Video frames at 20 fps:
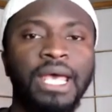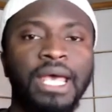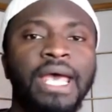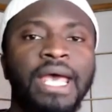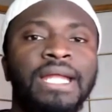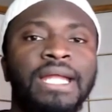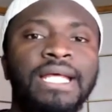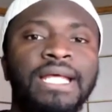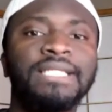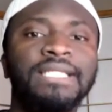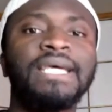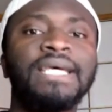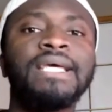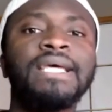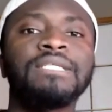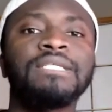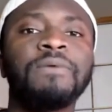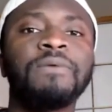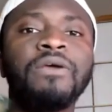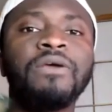and the thing
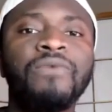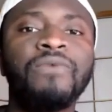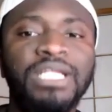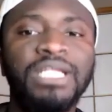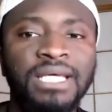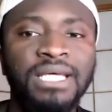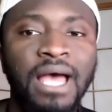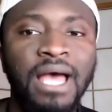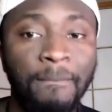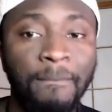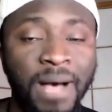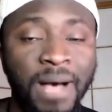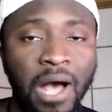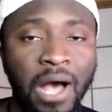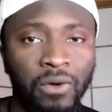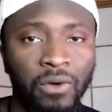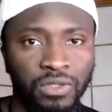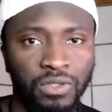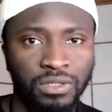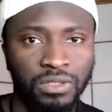is being written
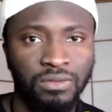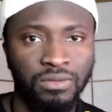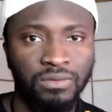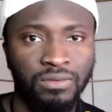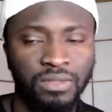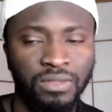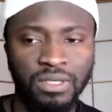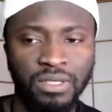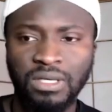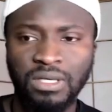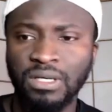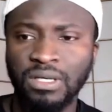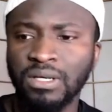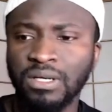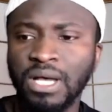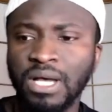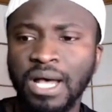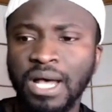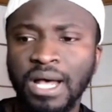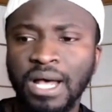about.
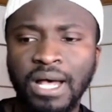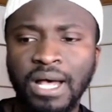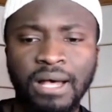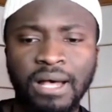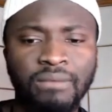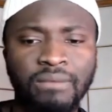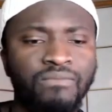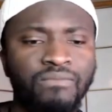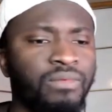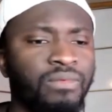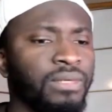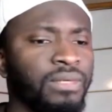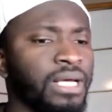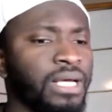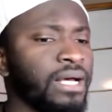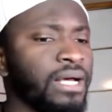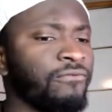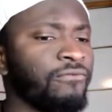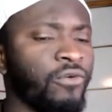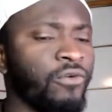
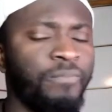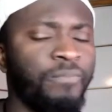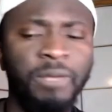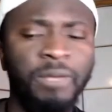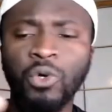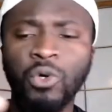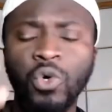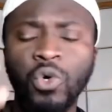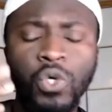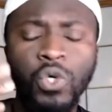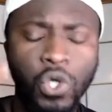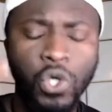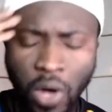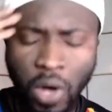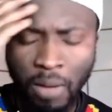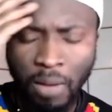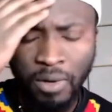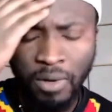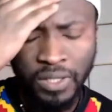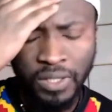For people who know
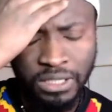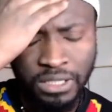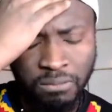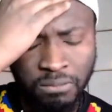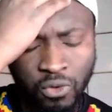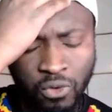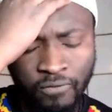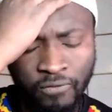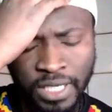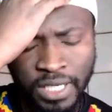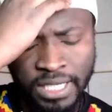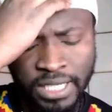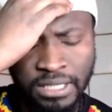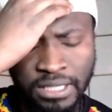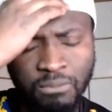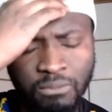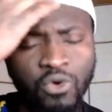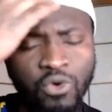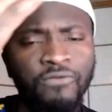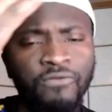about this movie, there's a
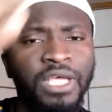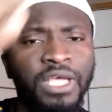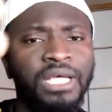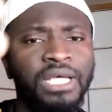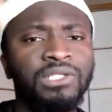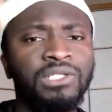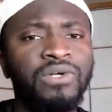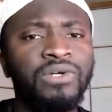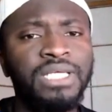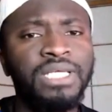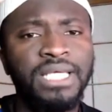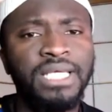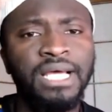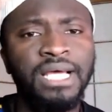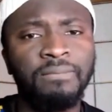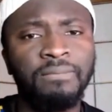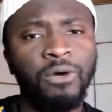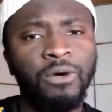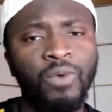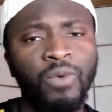movie
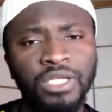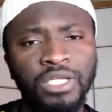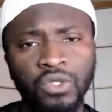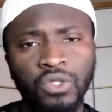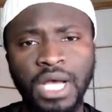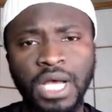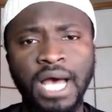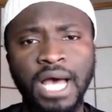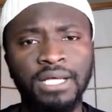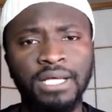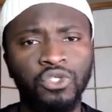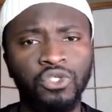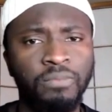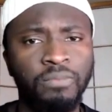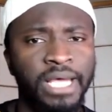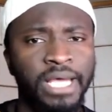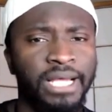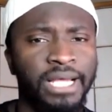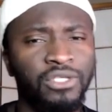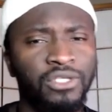Idriselba went to Ghana to
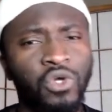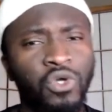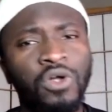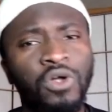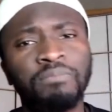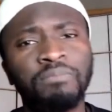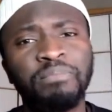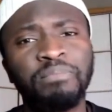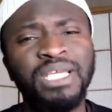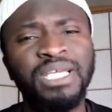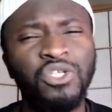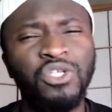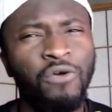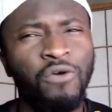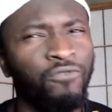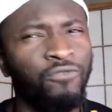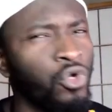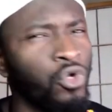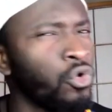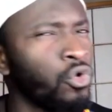make. It's called Beast
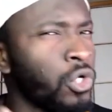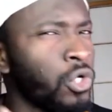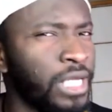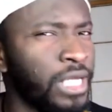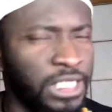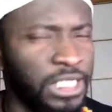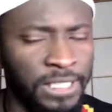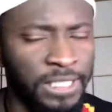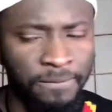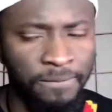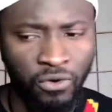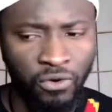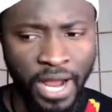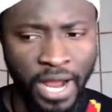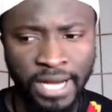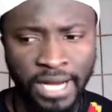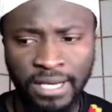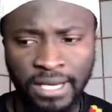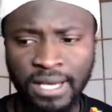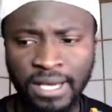of No Nation,
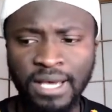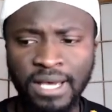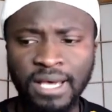right?